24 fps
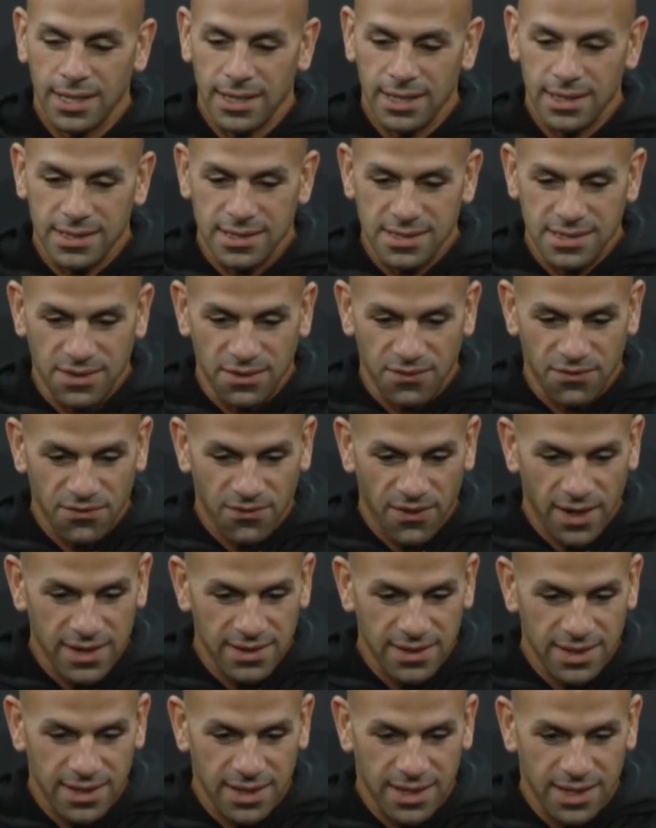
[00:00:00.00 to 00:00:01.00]
is to
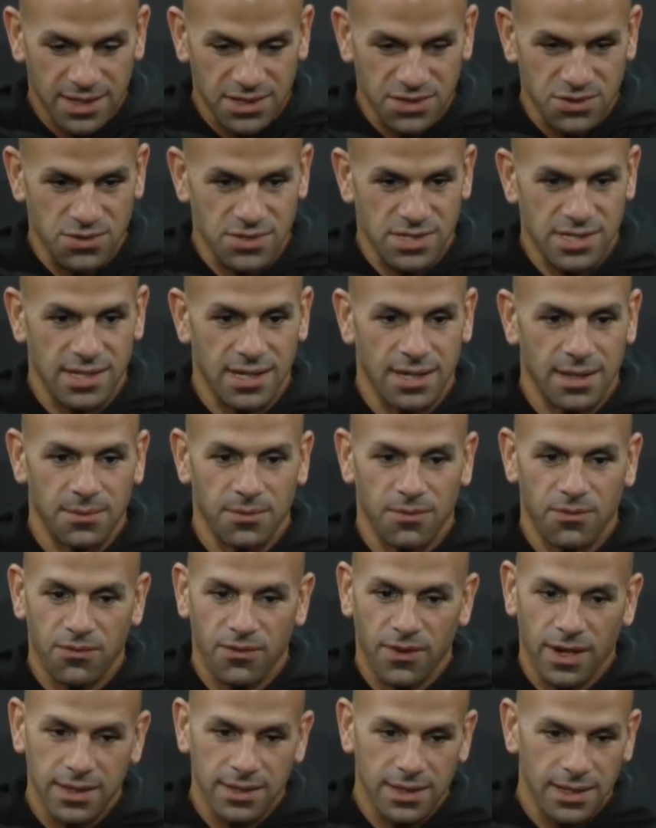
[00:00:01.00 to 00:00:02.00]
find that extra step,
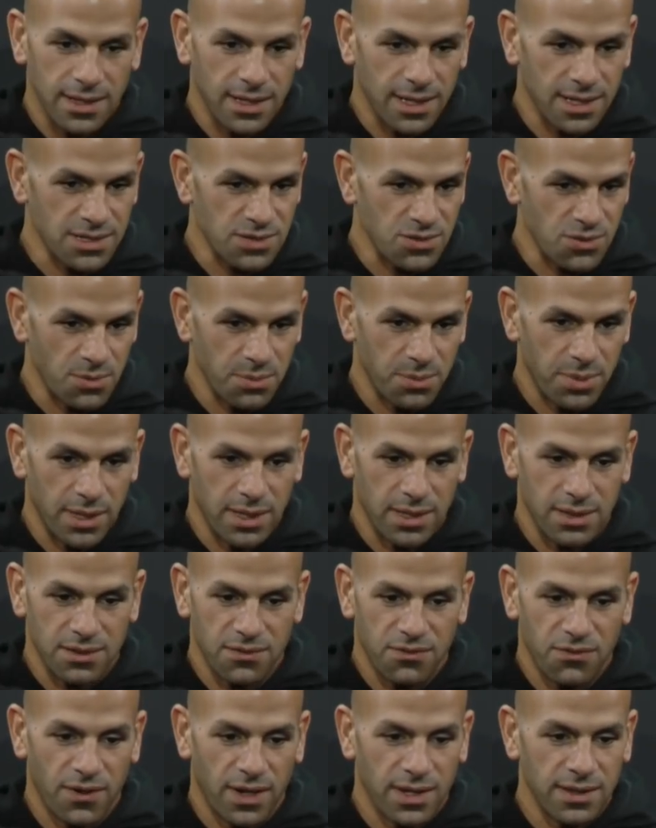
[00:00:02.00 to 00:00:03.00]
find that extra
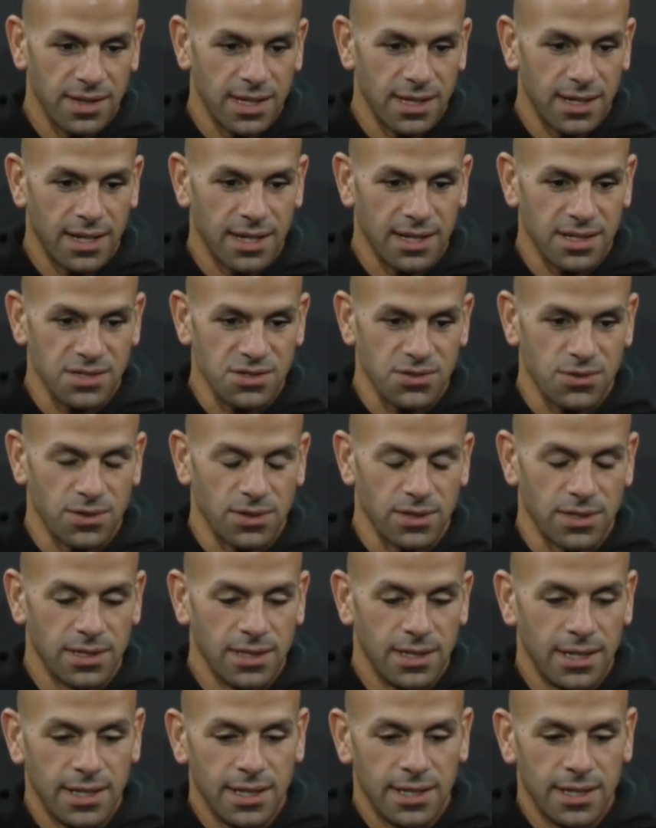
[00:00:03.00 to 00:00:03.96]
bend, find that extra,